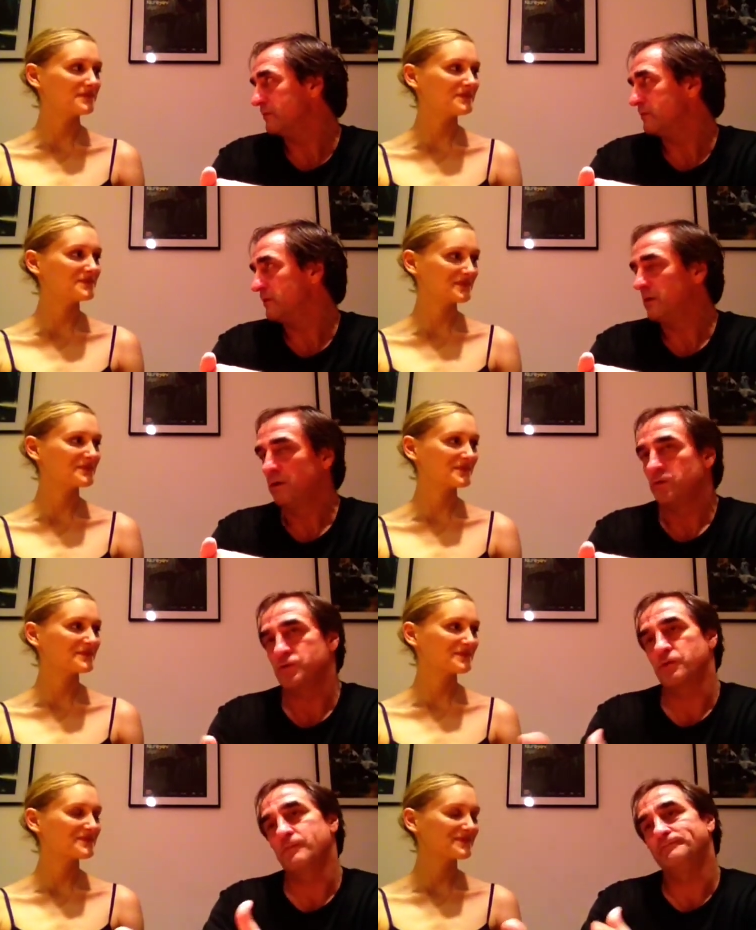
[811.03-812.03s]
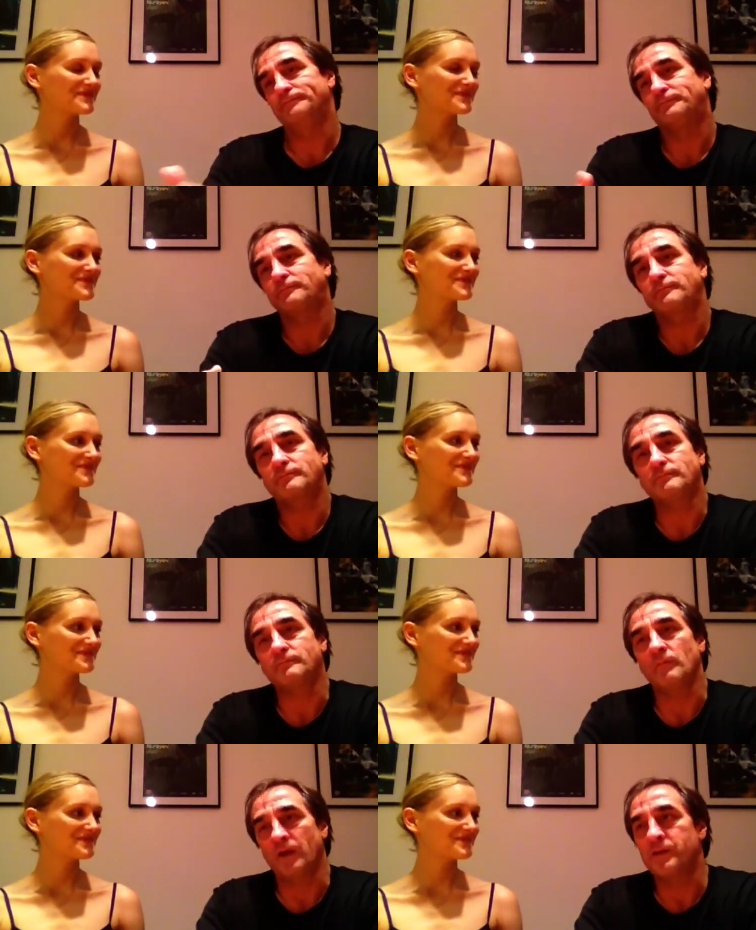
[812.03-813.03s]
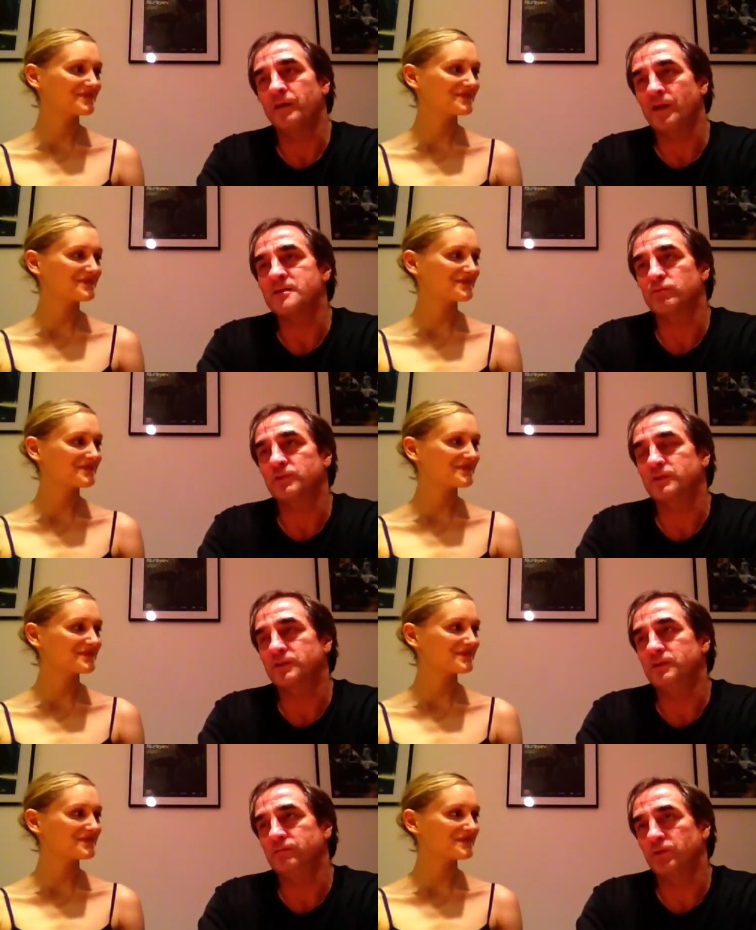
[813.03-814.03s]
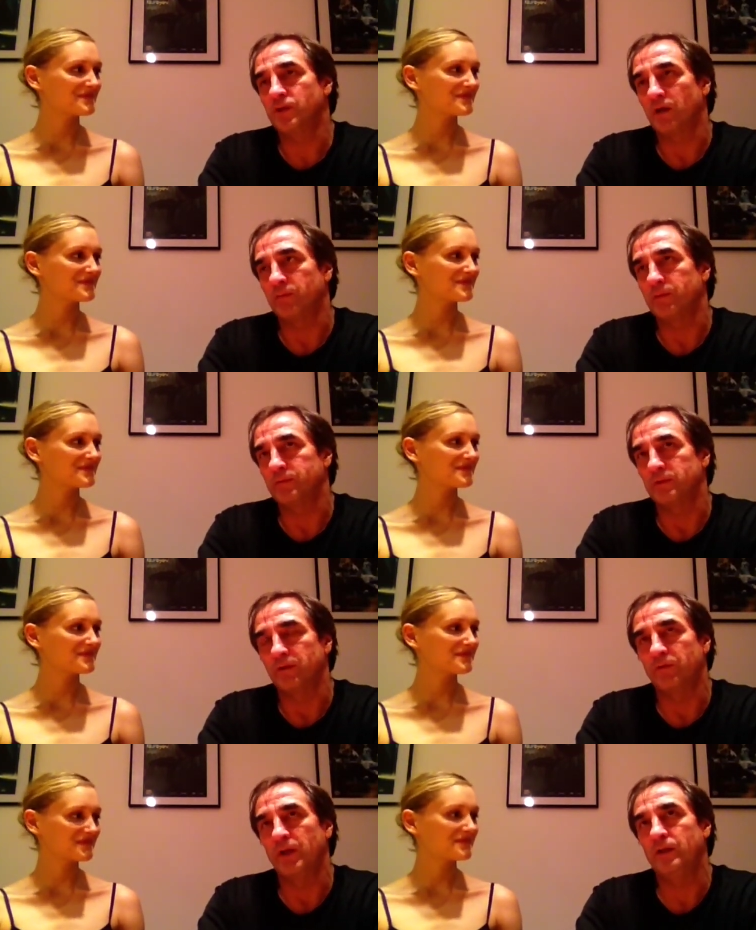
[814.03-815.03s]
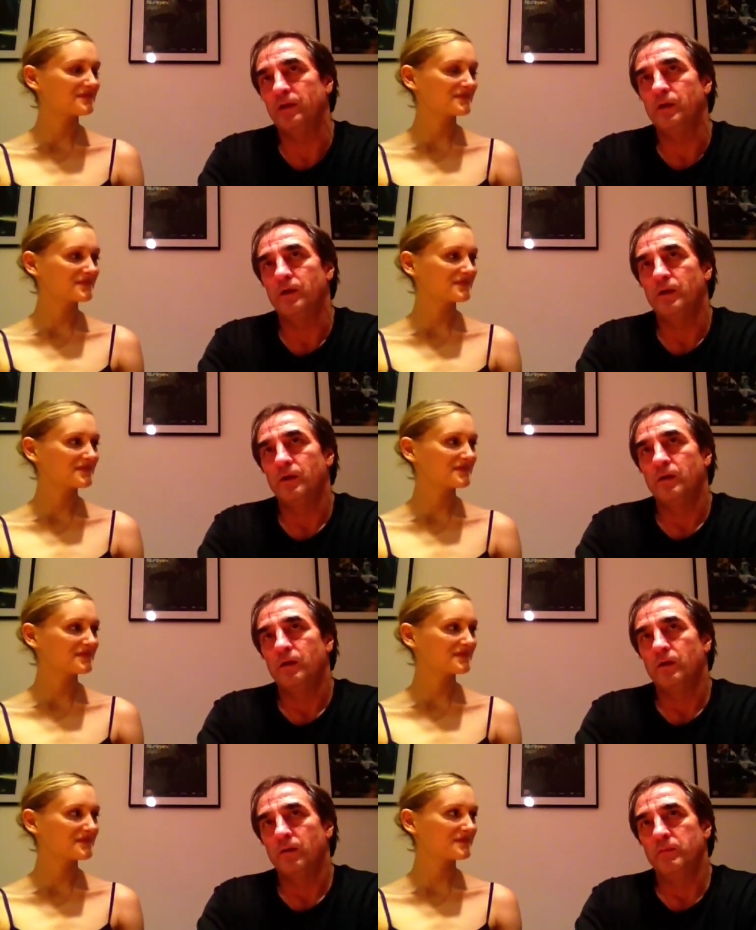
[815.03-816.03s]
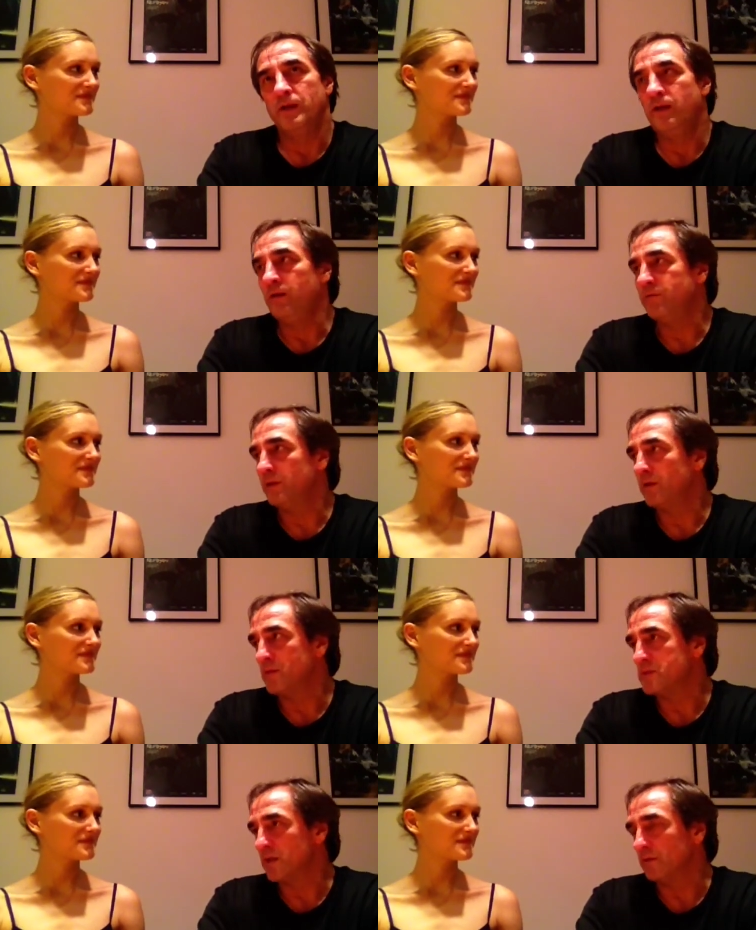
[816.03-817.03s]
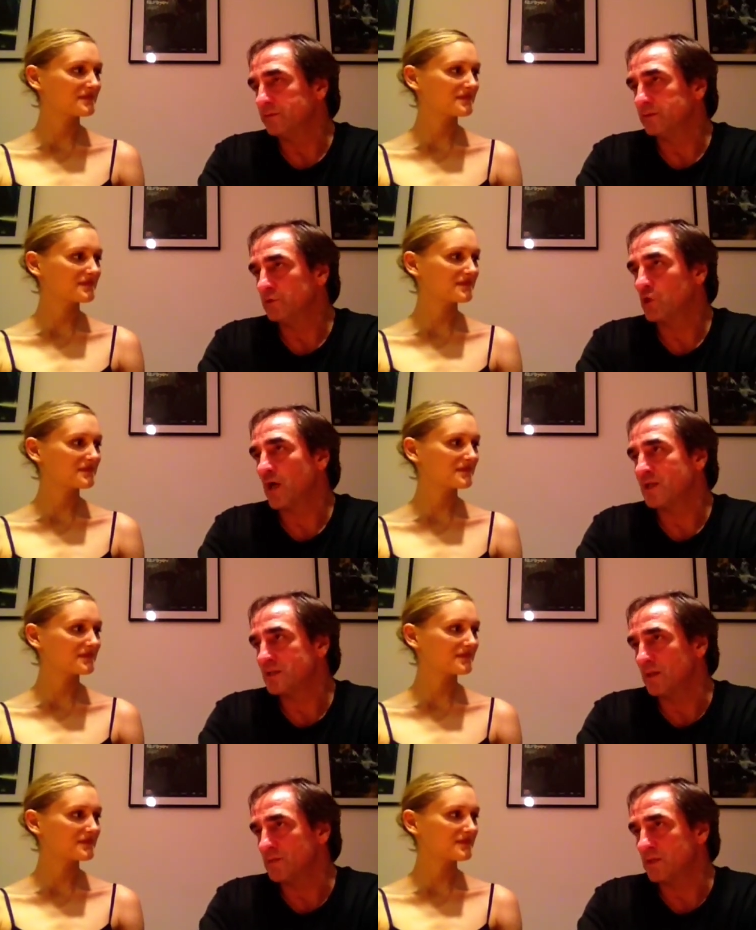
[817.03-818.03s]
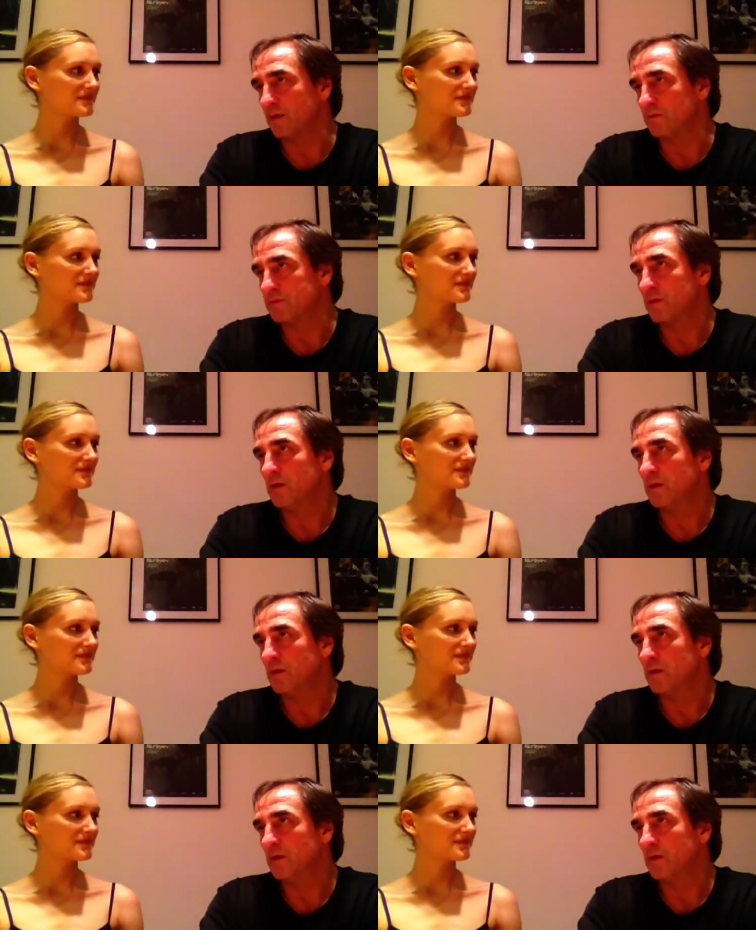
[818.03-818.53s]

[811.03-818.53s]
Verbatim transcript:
Speaker 1: Mm -hmm. So I think that's what it's need for young people. I uh, really uh, believe in themselves, trust themselves,